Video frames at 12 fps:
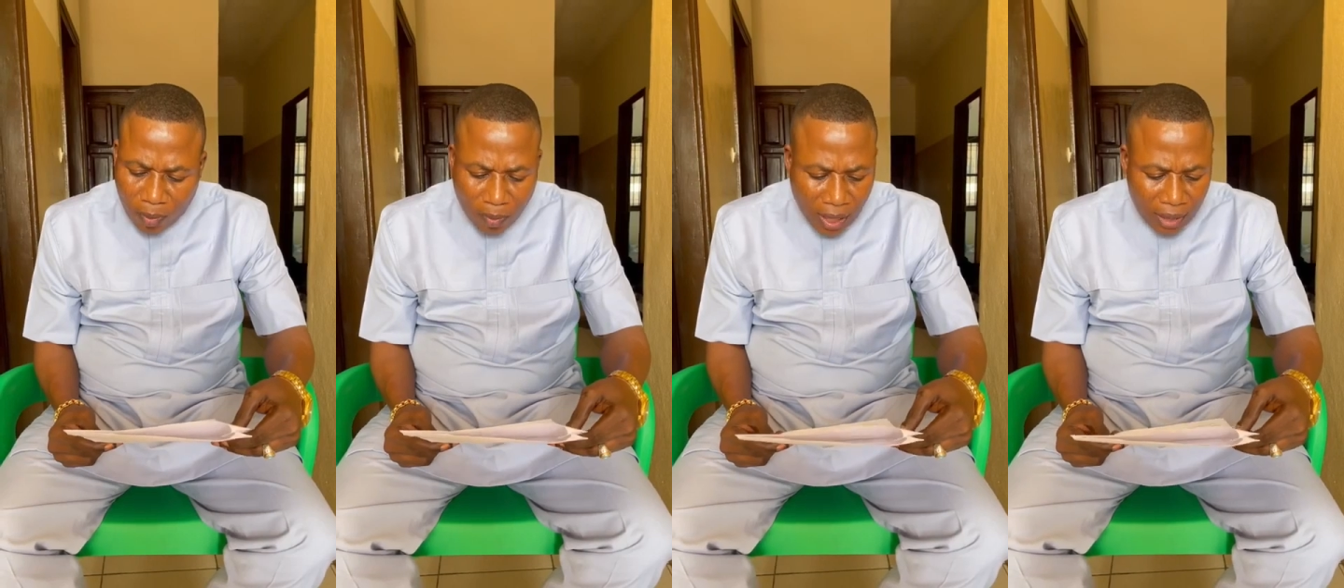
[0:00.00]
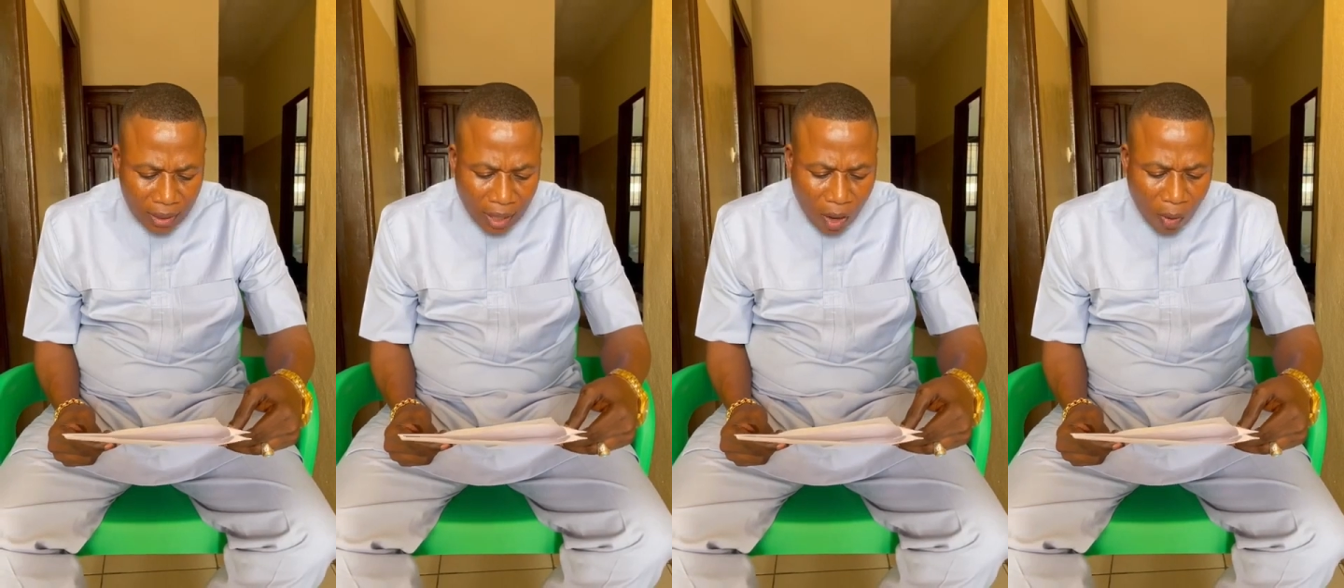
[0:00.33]

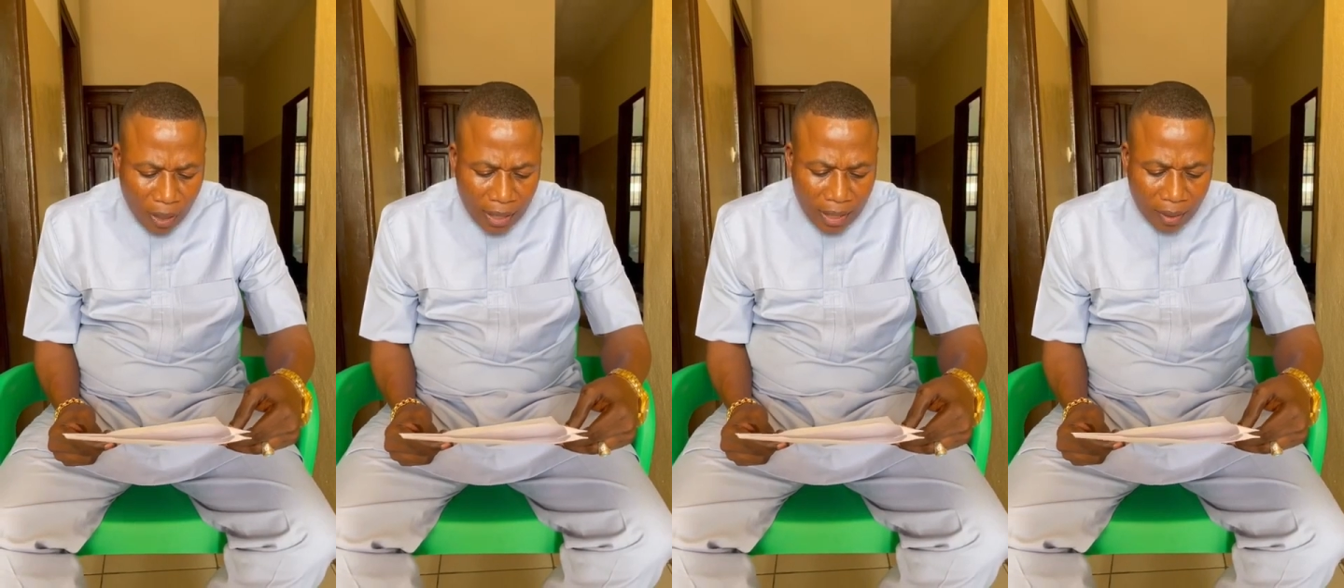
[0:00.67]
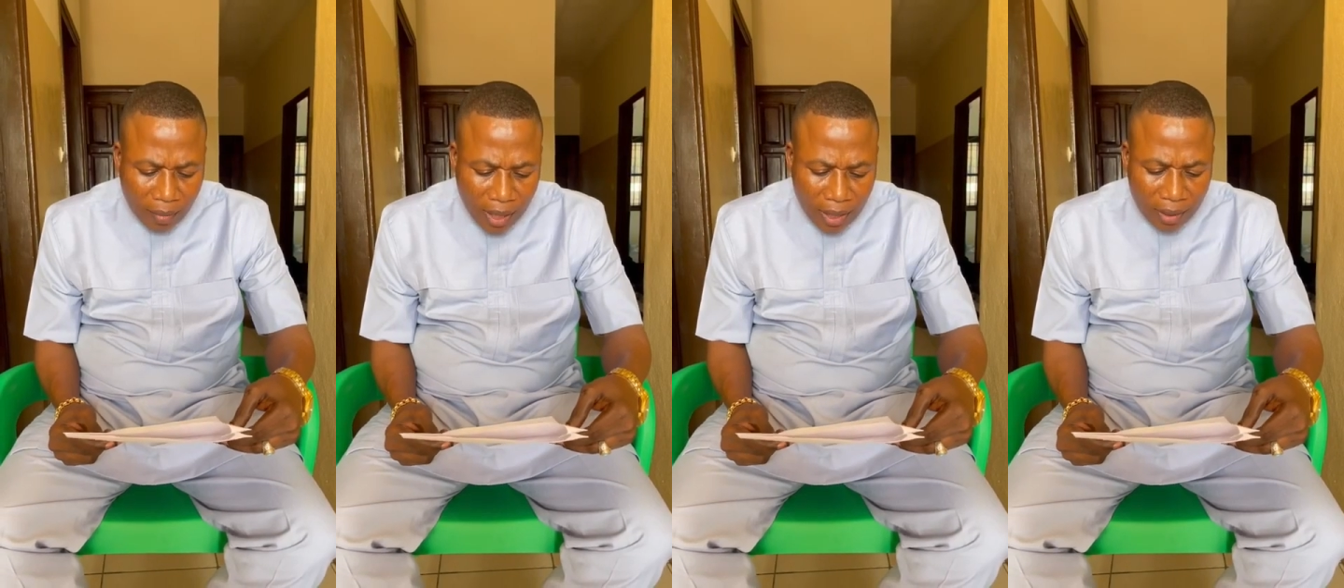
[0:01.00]
Barrister
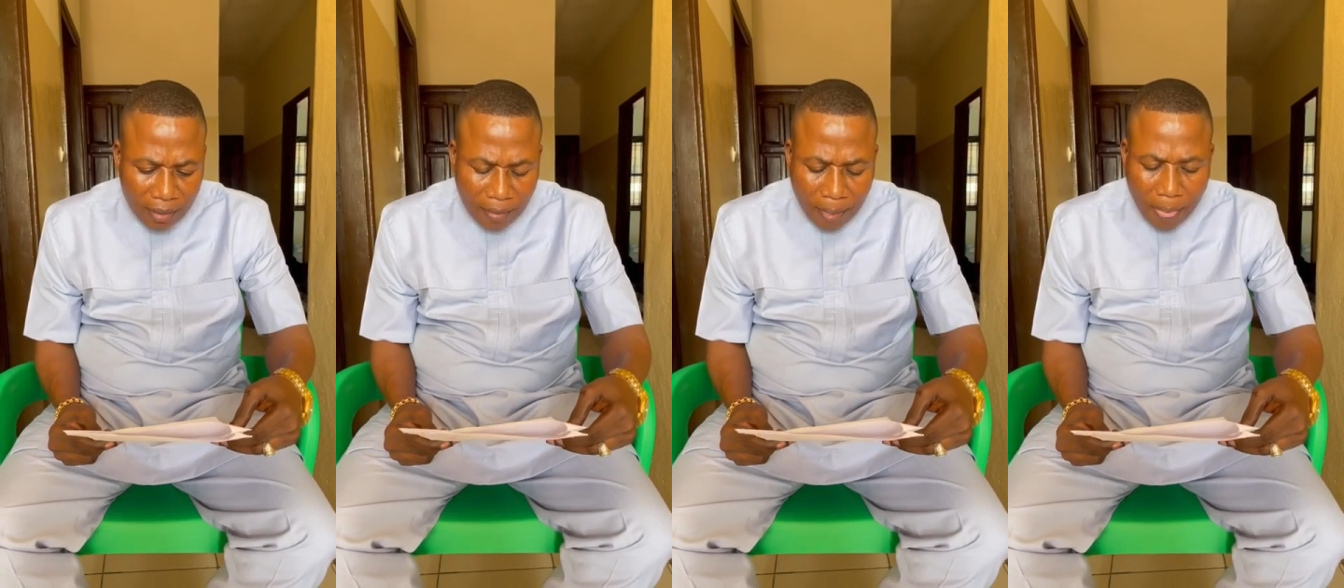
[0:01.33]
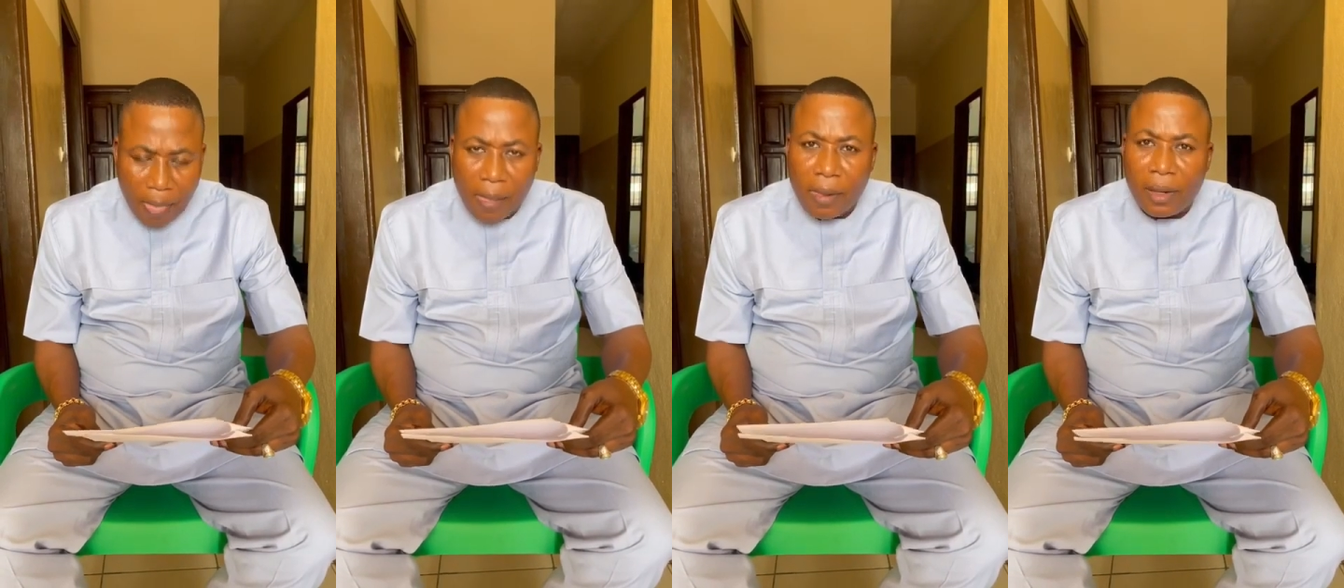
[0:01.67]

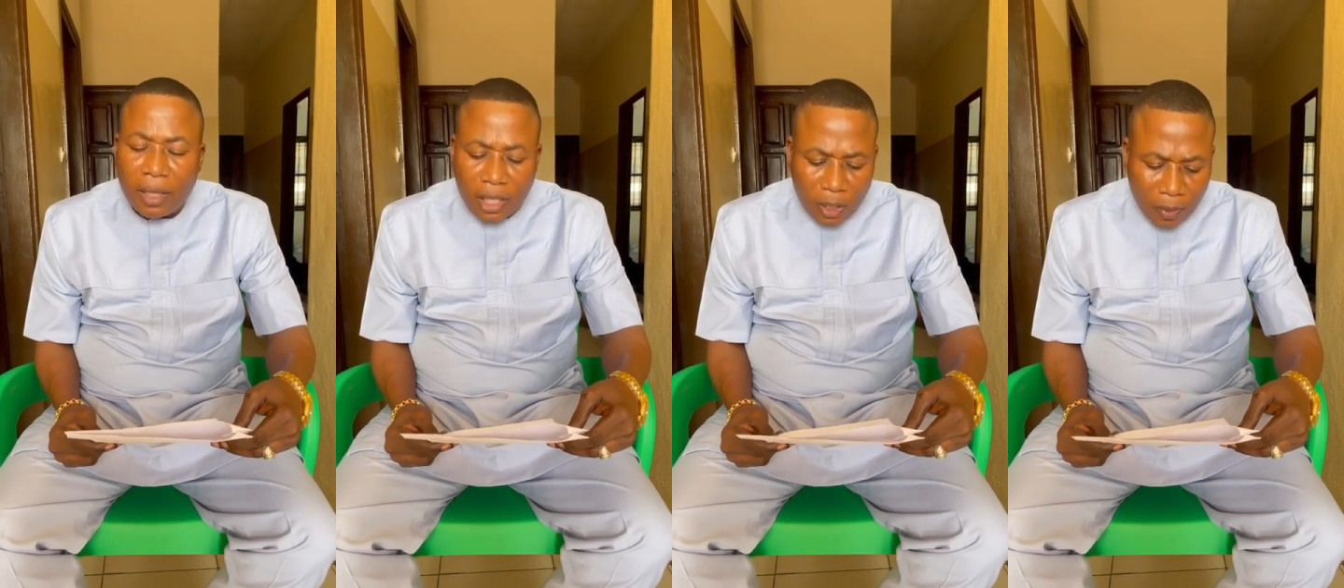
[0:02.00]
Ogedengbe.